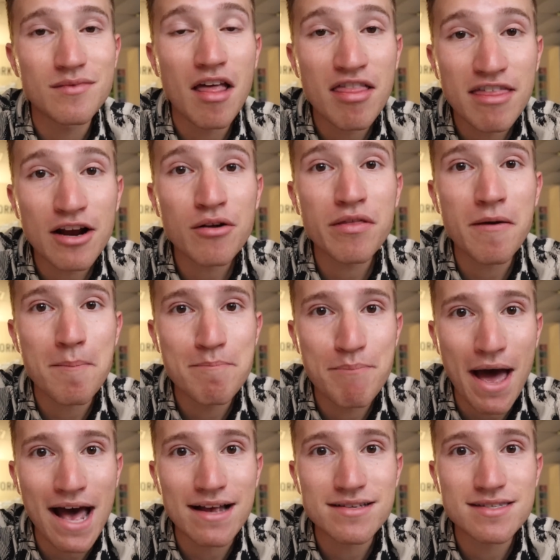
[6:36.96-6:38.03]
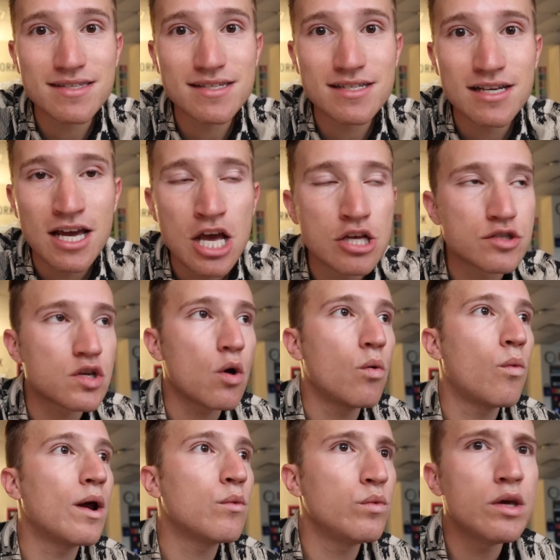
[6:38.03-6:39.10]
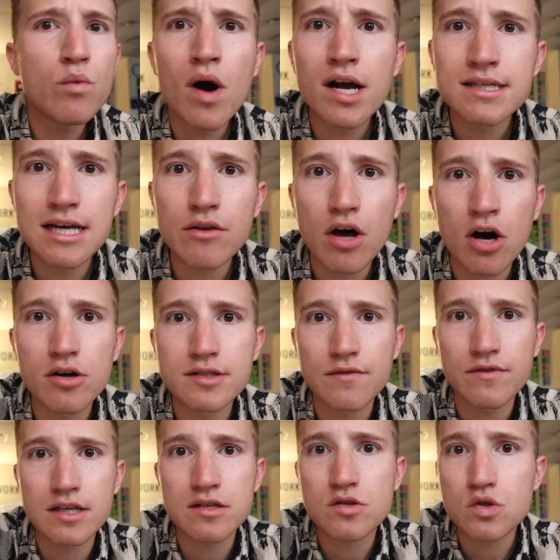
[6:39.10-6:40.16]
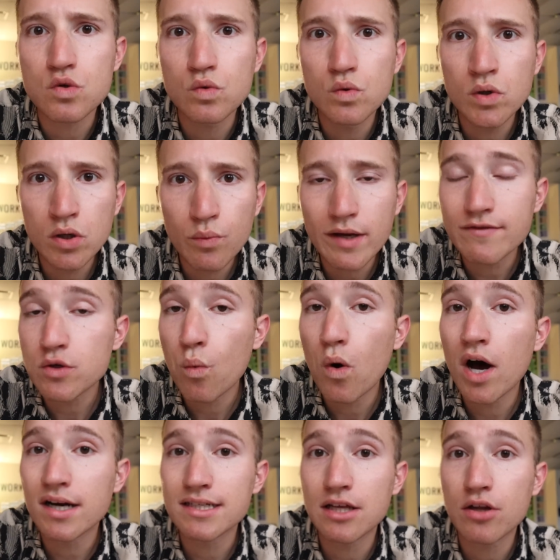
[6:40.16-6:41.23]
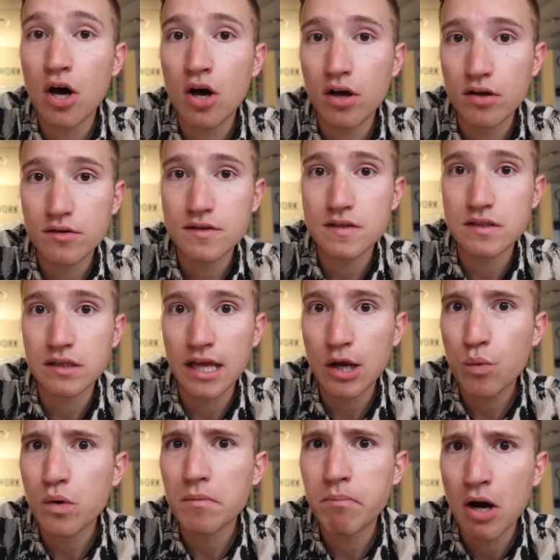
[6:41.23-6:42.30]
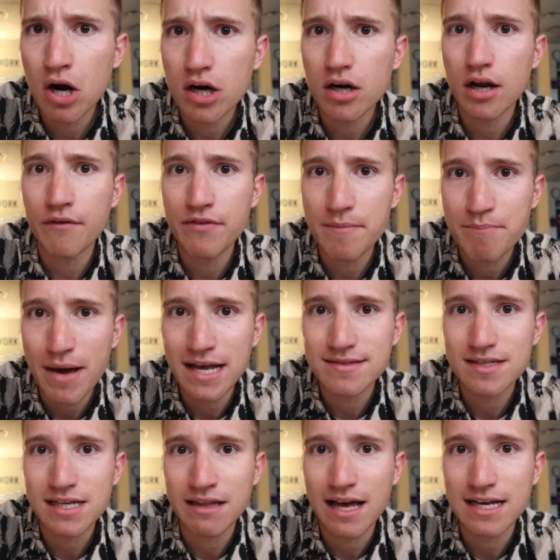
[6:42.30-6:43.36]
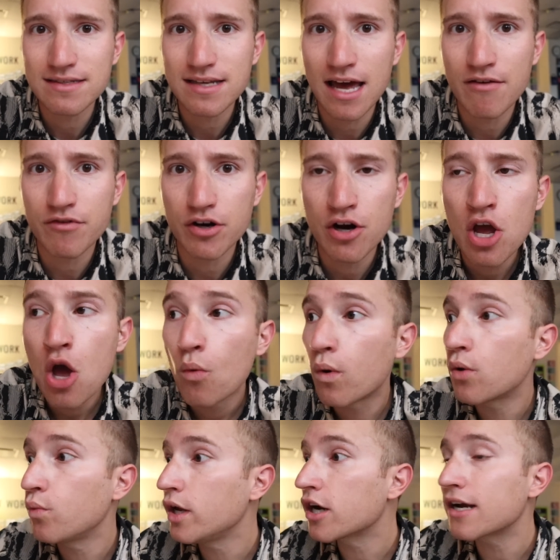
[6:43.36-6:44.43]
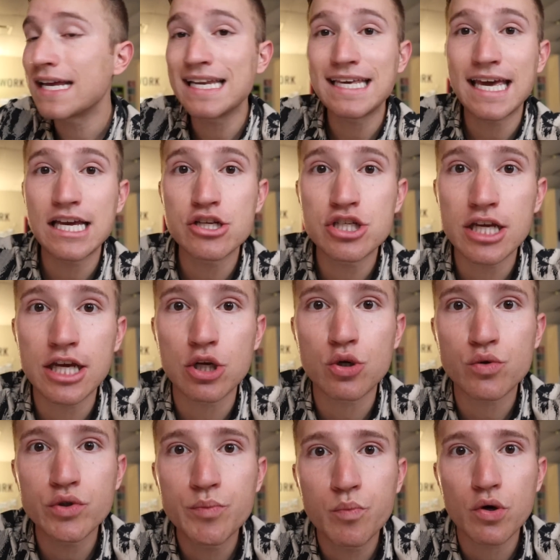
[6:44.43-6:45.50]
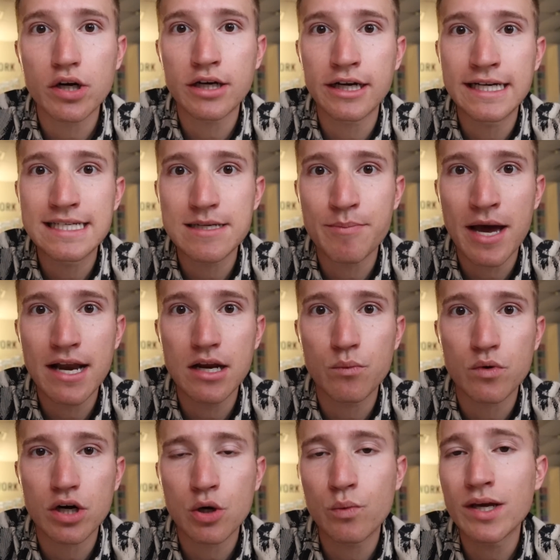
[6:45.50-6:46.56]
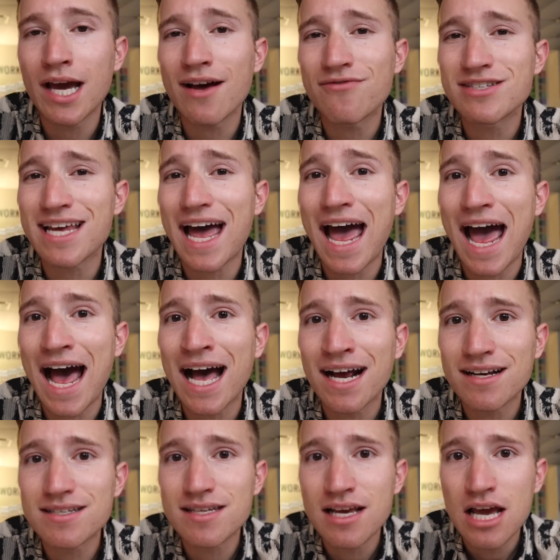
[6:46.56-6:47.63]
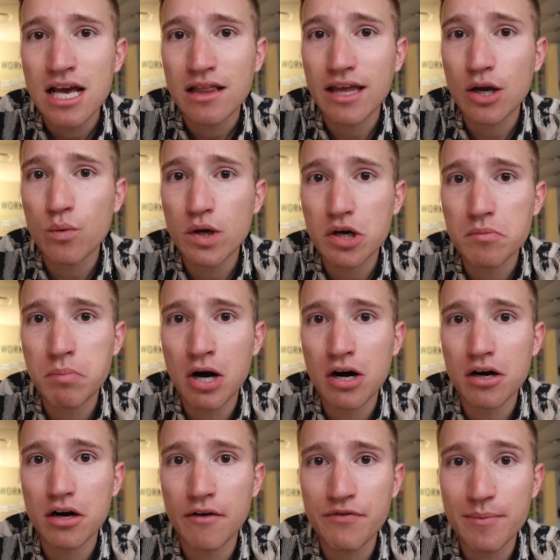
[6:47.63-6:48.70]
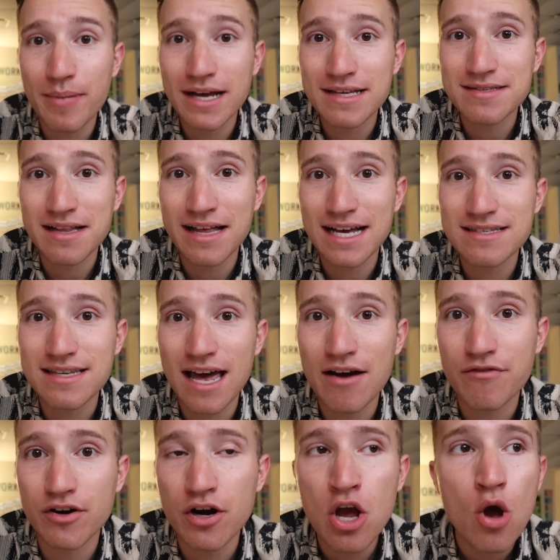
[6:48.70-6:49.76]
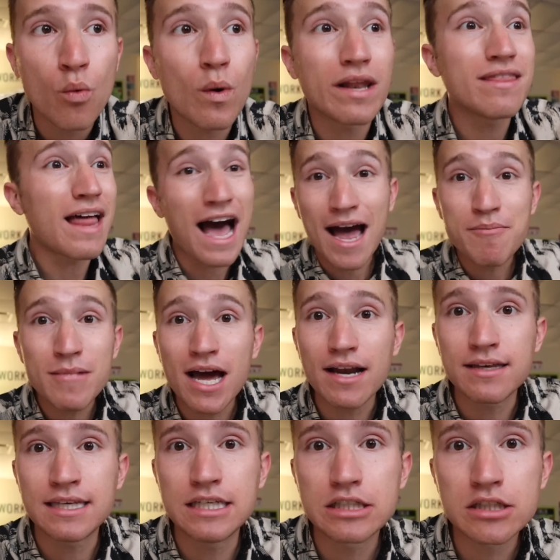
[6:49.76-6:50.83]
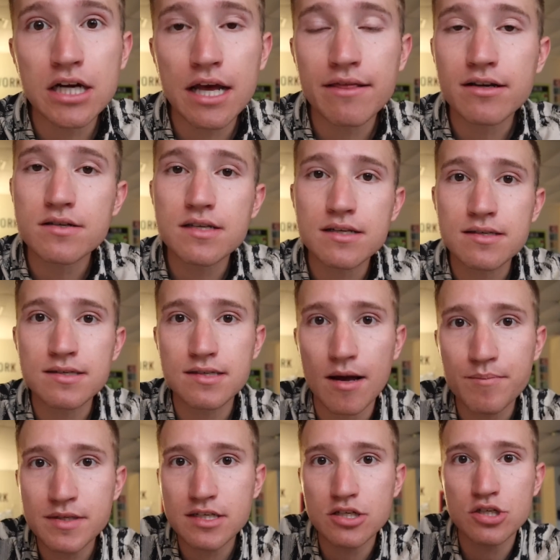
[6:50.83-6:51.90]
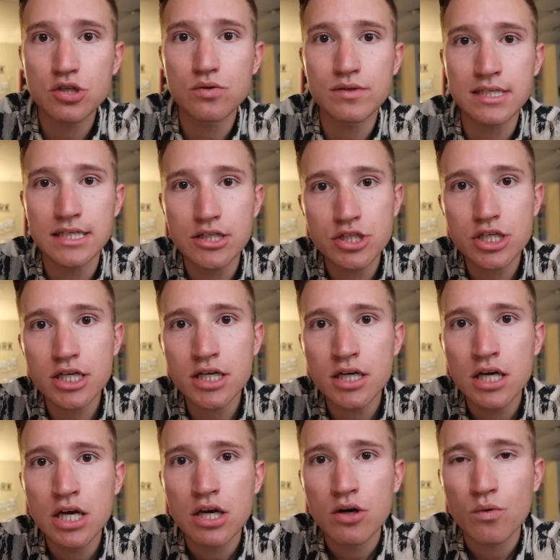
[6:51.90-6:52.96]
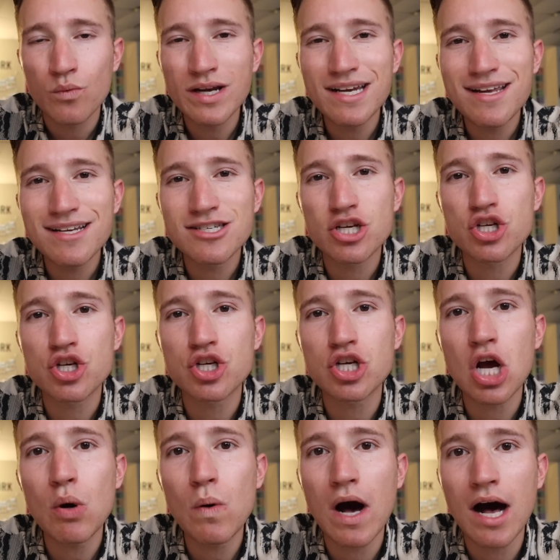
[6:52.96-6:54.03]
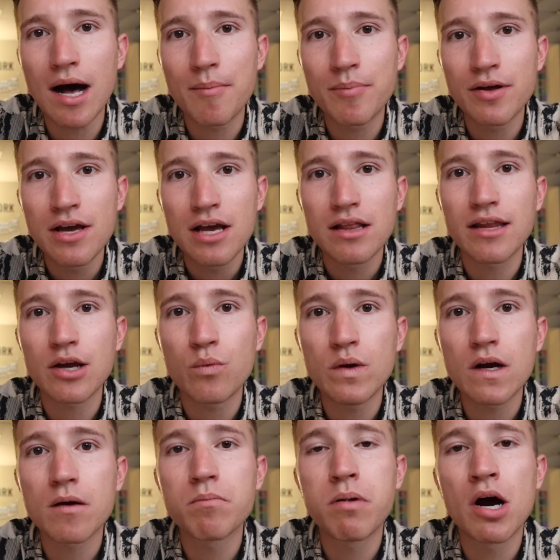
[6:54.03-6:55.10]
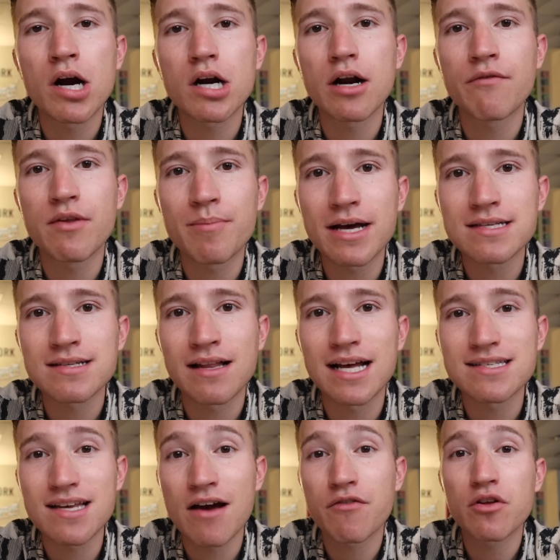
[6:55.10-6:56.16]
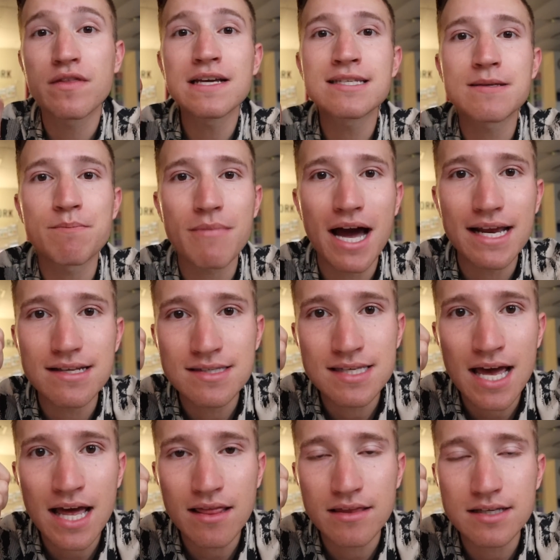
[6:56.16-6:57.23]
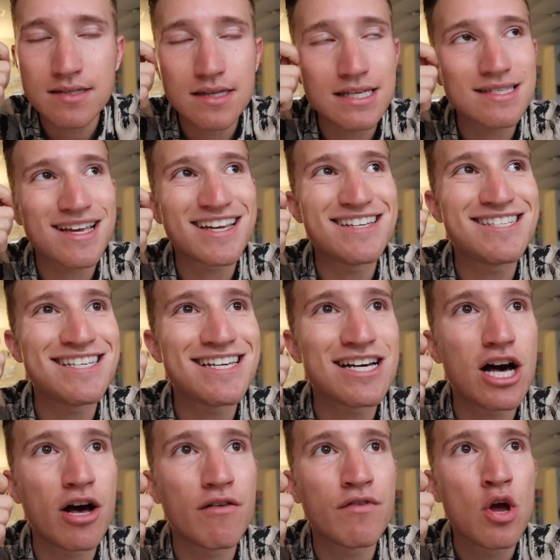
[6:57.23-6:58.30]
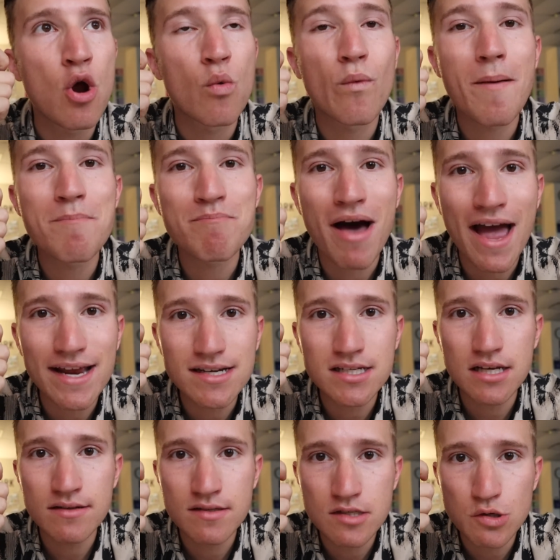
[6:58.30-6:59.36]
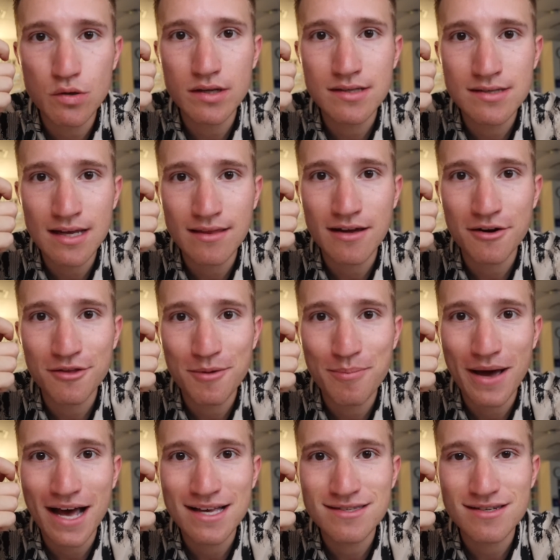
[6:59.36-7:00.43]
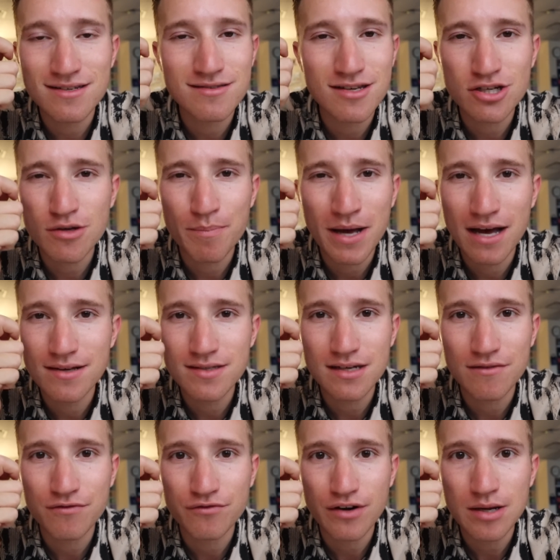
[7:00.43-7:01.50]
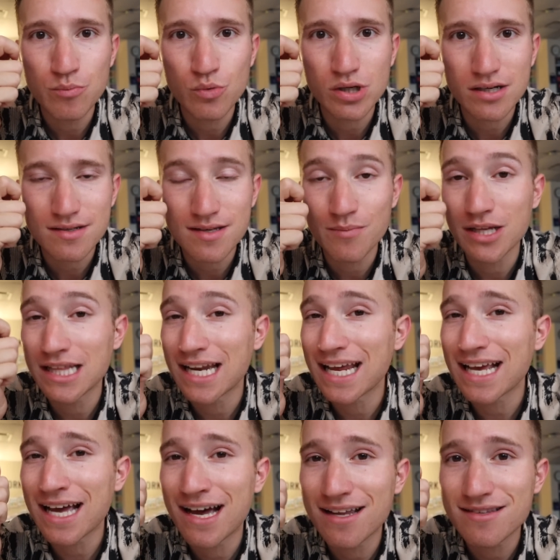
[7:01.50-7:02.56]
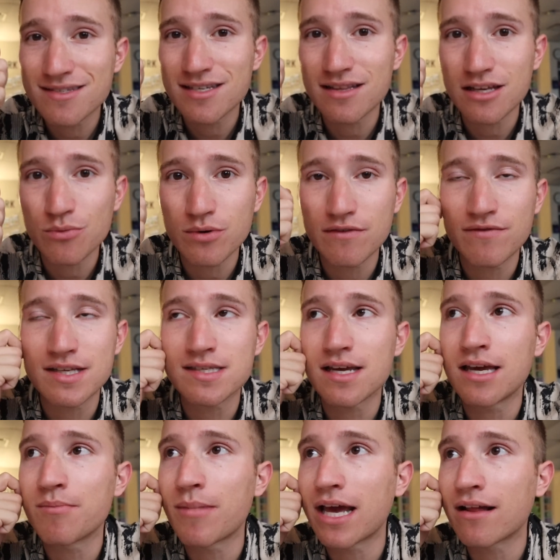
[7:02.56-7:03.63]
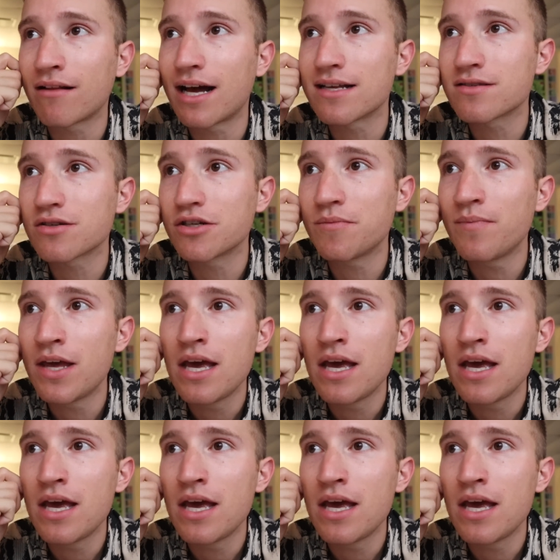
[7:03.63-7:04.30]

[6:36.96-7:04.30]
they're the best. So when we walk down the halls of this school, we have to walk down the halls like we're part of the best class ever. When we are engaging in group work or independent work, we have to act like we are part of the best class ever. When I'm not here and there's a substitute teacher, we need to show up like we are part of the best class ever. This mindset, this idea of reminding students that they're the best is such a positive framework, something that I constantly revisit in my classroom,